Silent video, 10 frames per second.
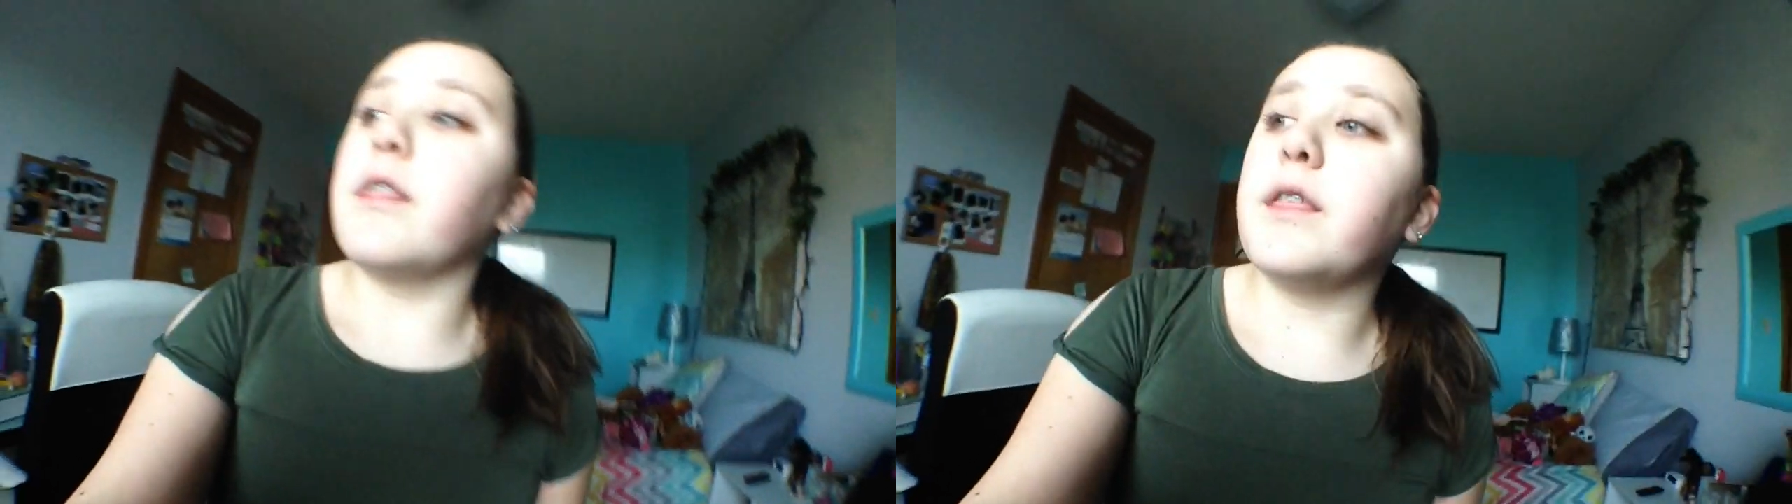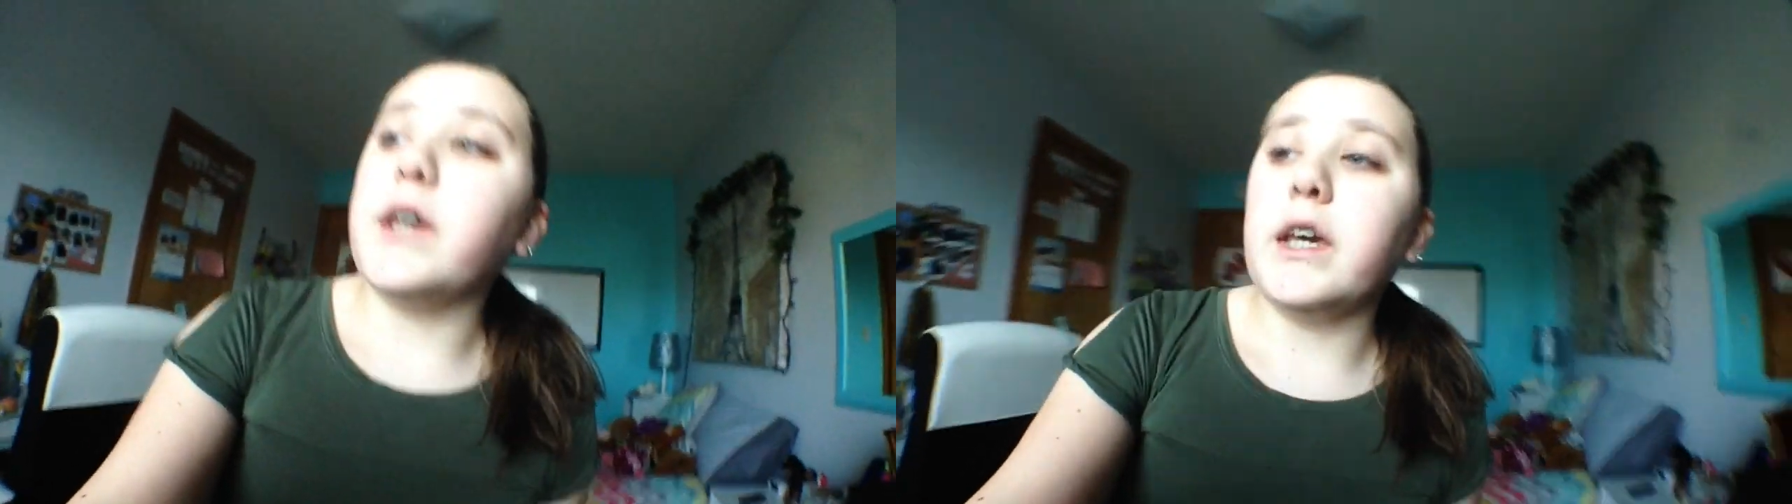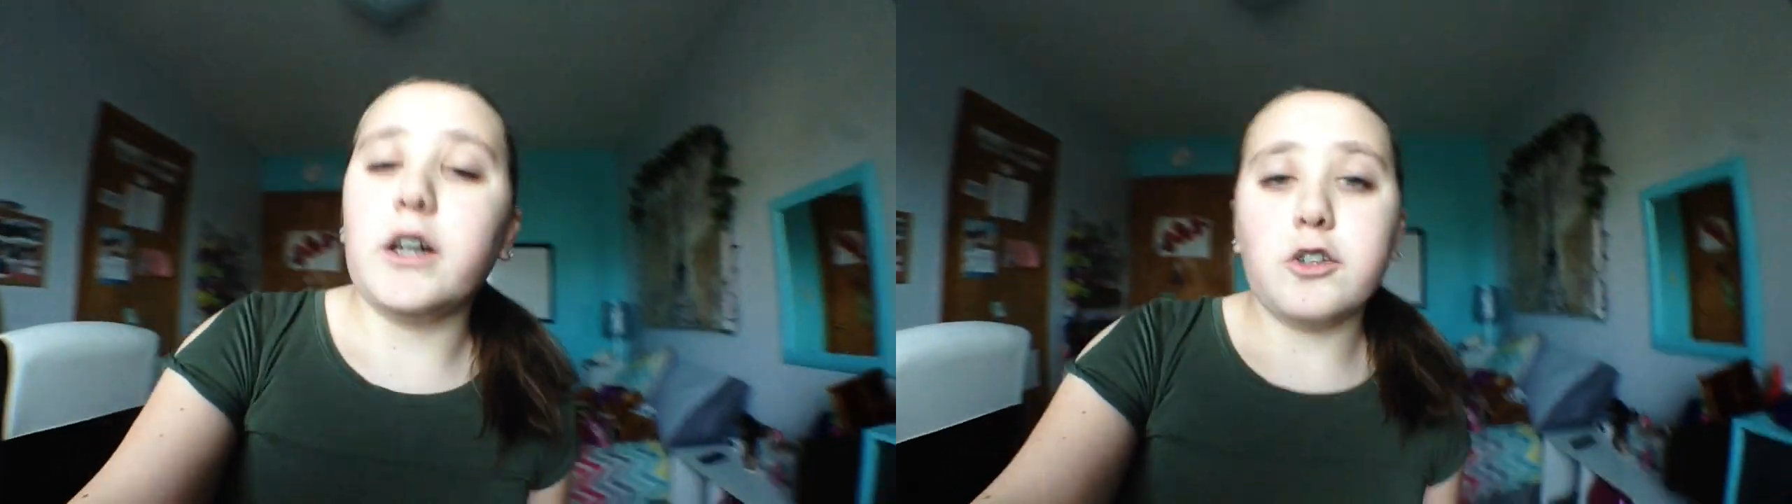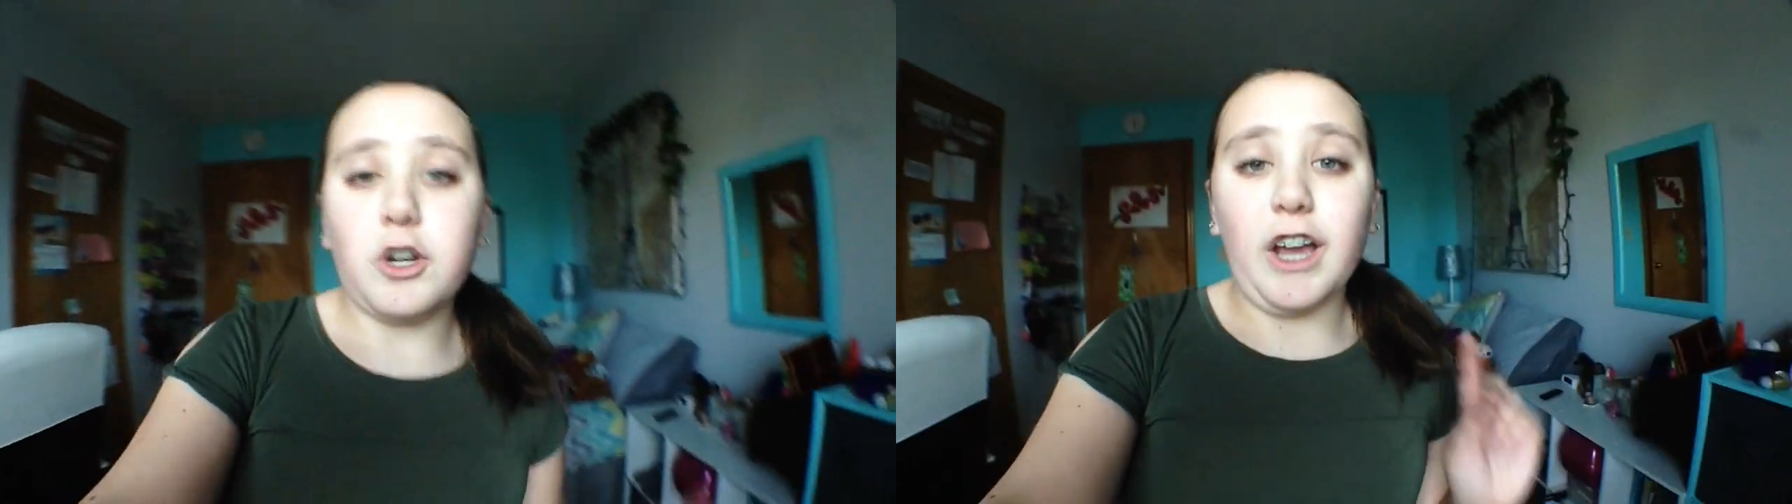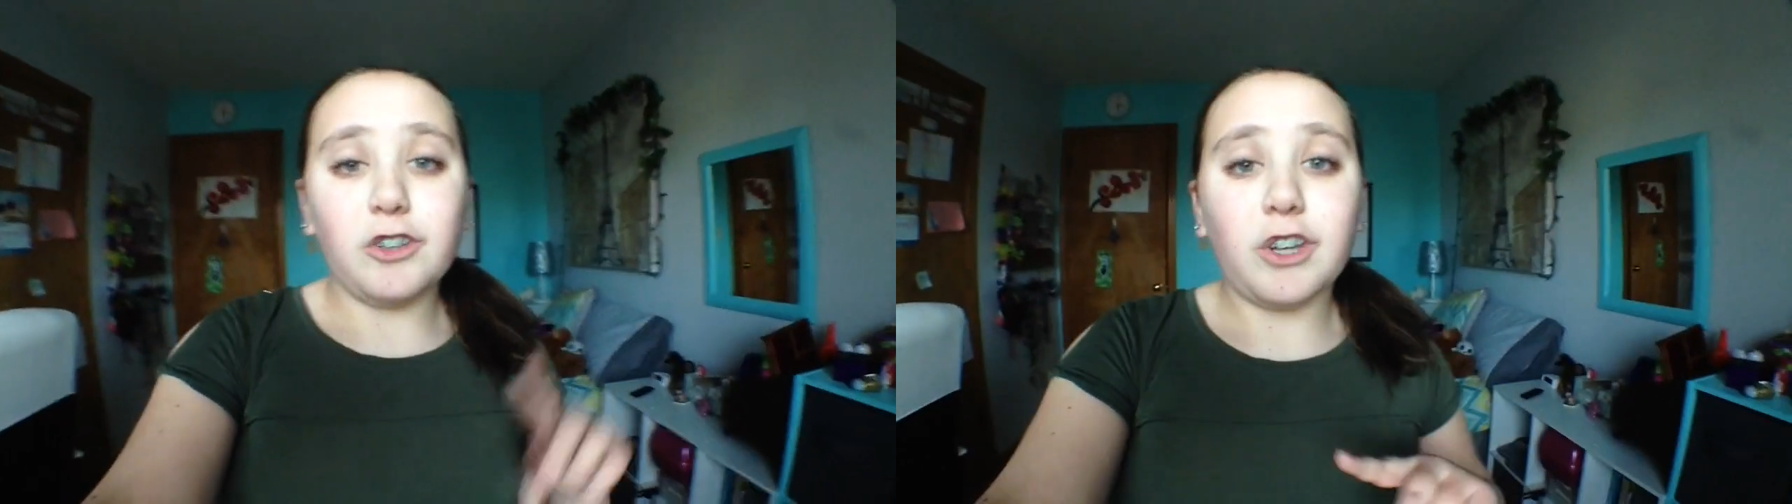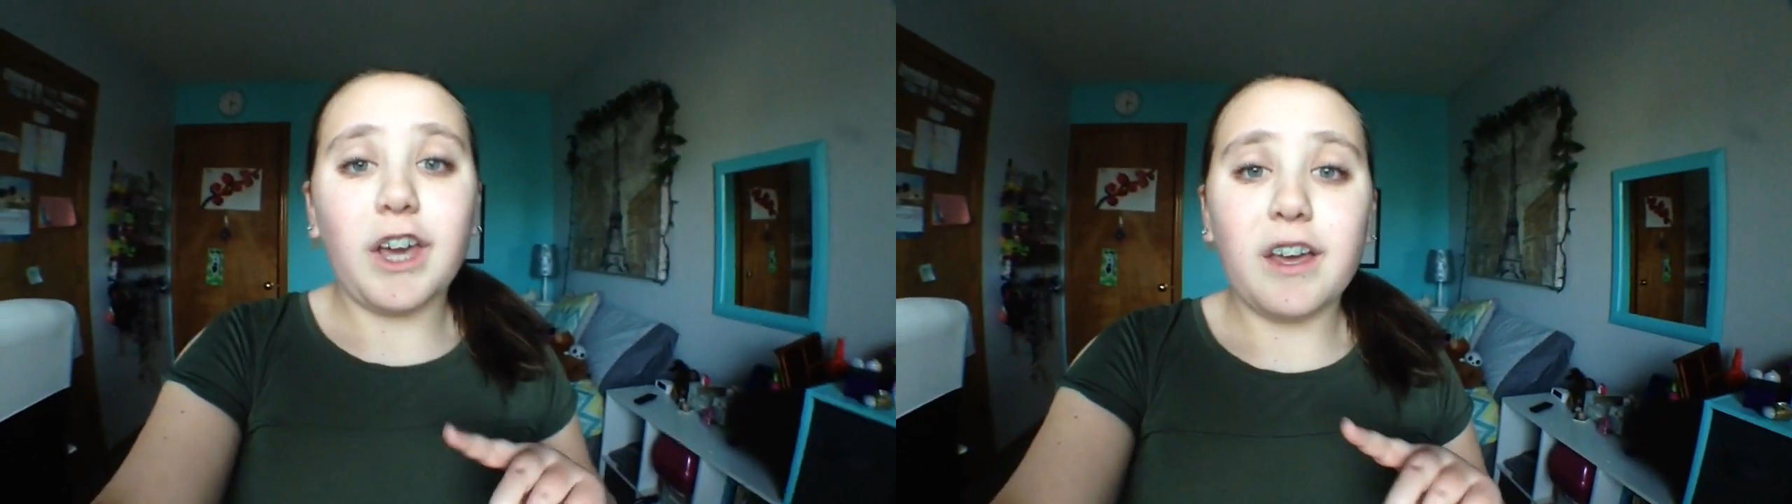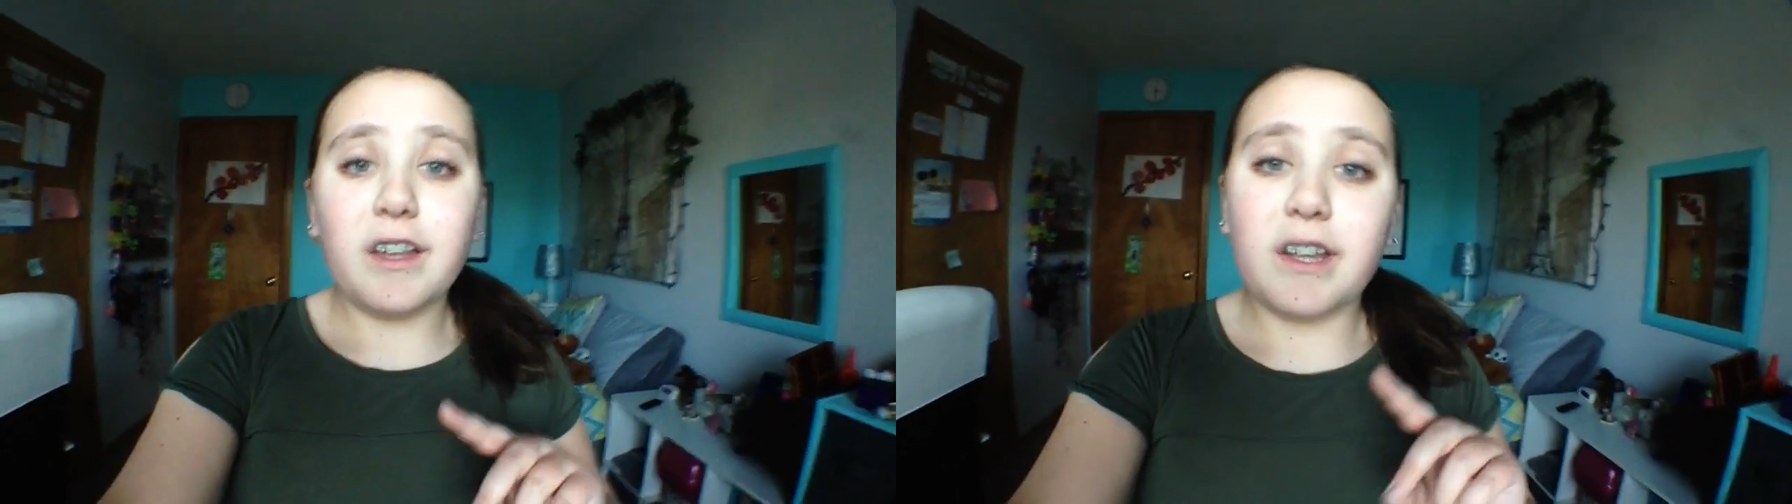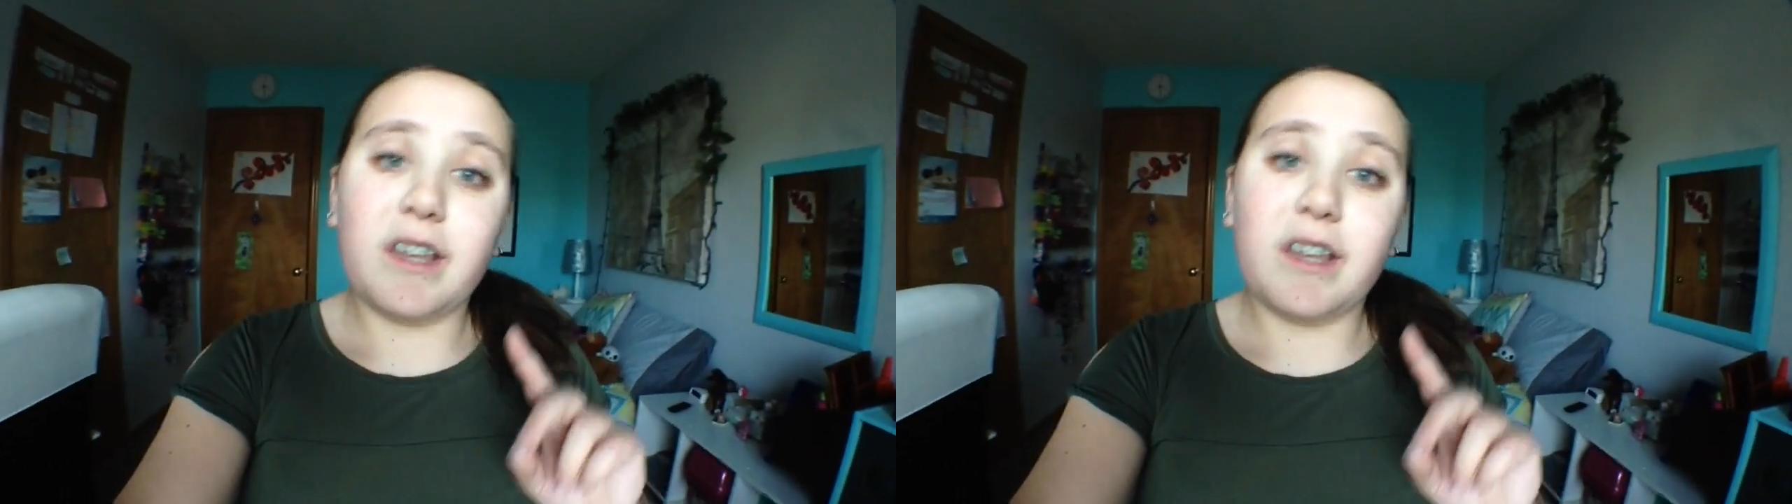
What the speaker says: the trash can